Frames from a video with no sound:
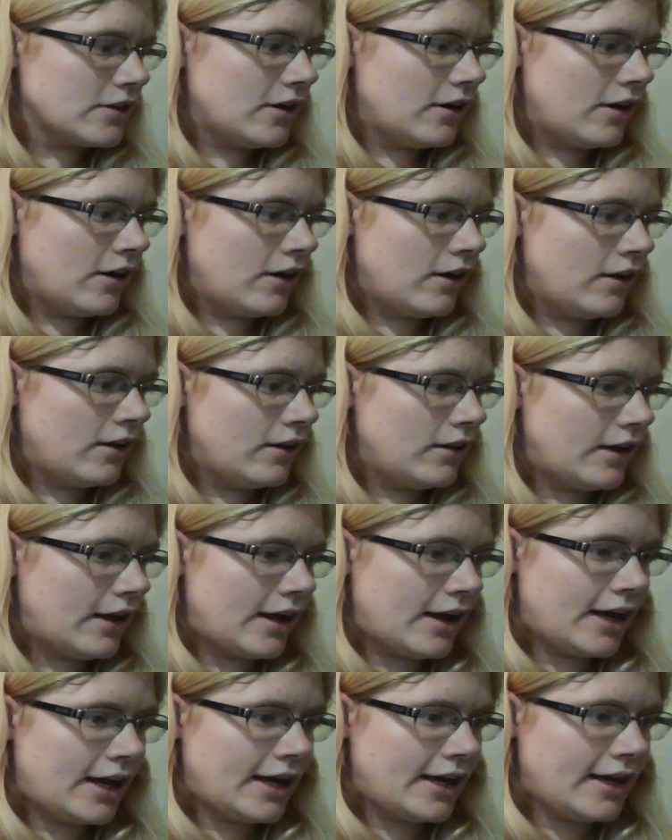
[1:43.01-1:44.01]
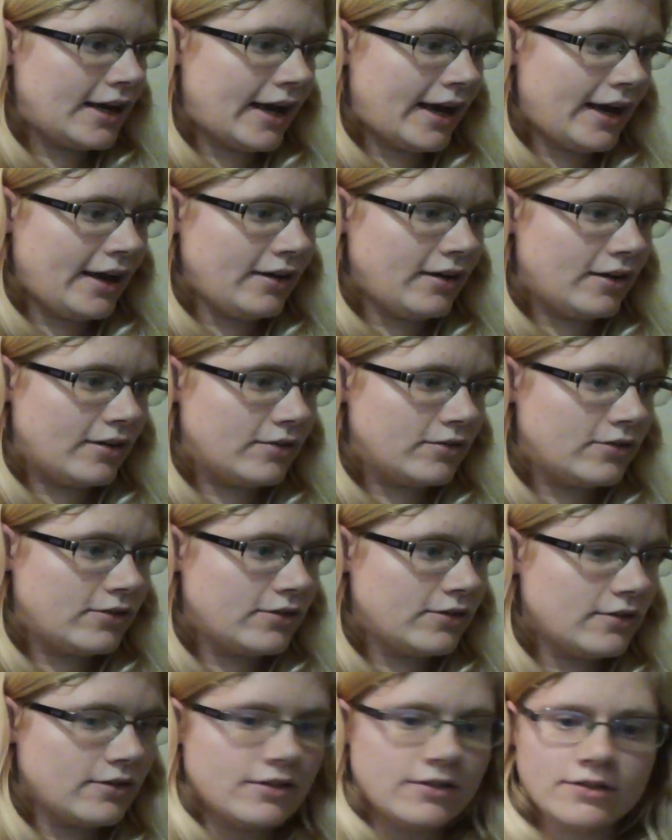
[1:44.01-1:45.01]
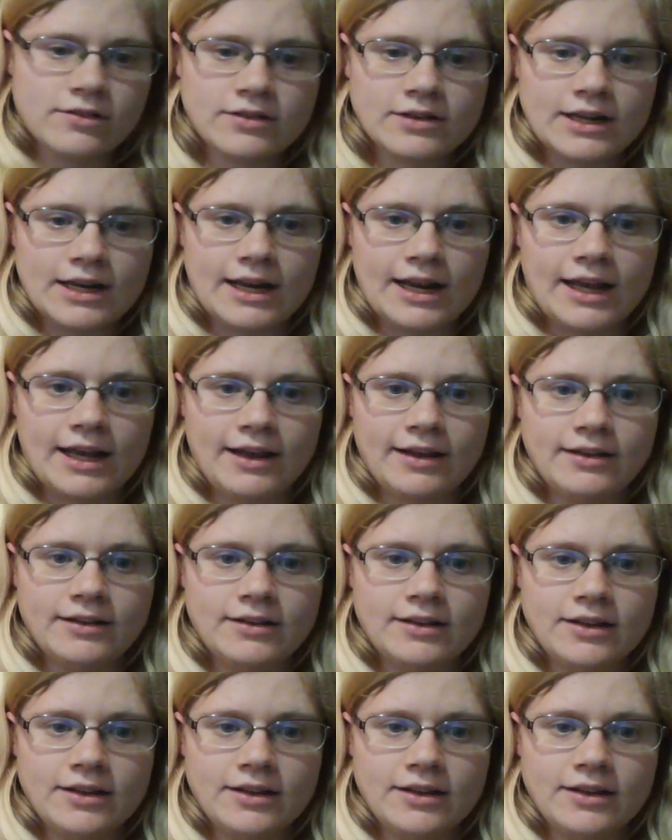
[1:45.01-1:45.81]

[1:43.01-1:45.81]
all I have today.